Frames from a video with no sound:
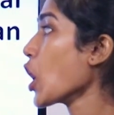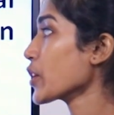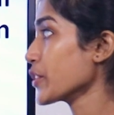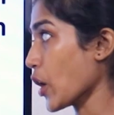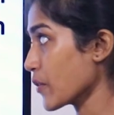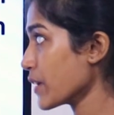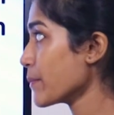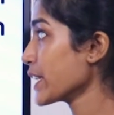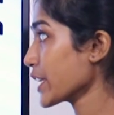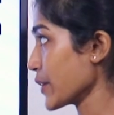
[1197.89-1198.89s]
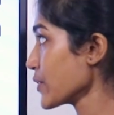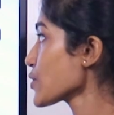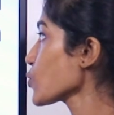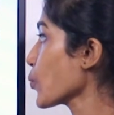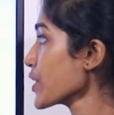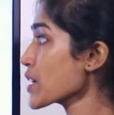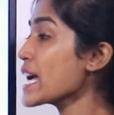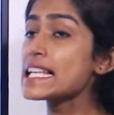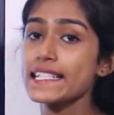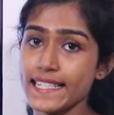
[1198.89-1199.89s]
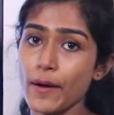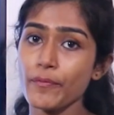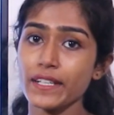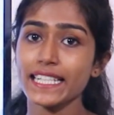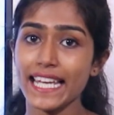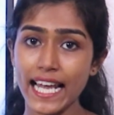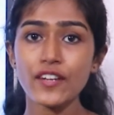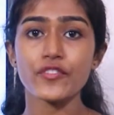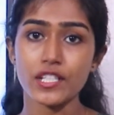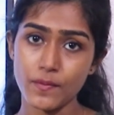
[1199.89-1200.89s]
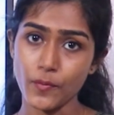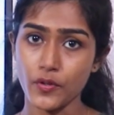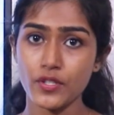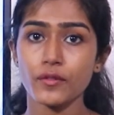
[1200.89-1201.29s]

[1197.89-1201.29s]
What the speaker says: or non-verbal cues to which someone can respond.